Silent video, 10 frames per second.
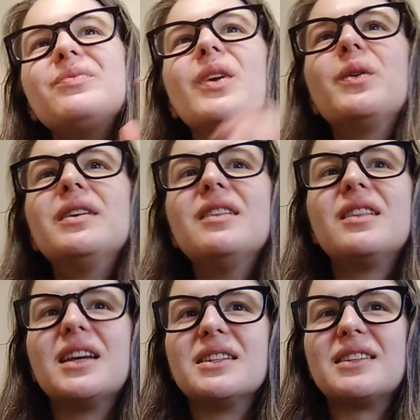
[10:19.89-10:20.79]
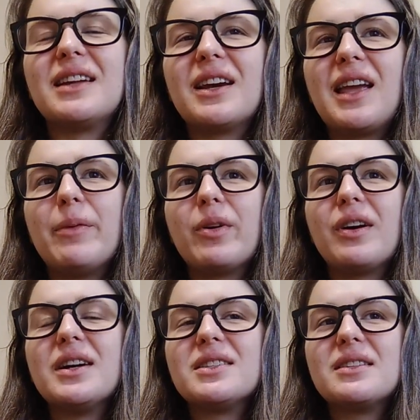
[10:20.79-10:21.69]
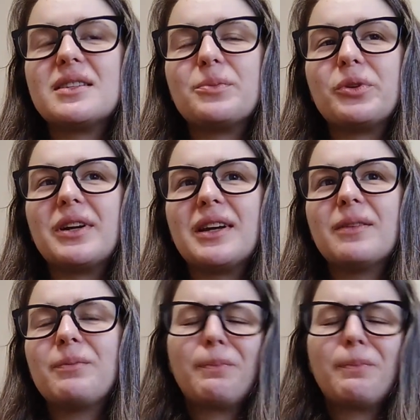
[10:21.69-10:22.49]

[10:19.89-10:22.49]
One of the things that I came across this morning,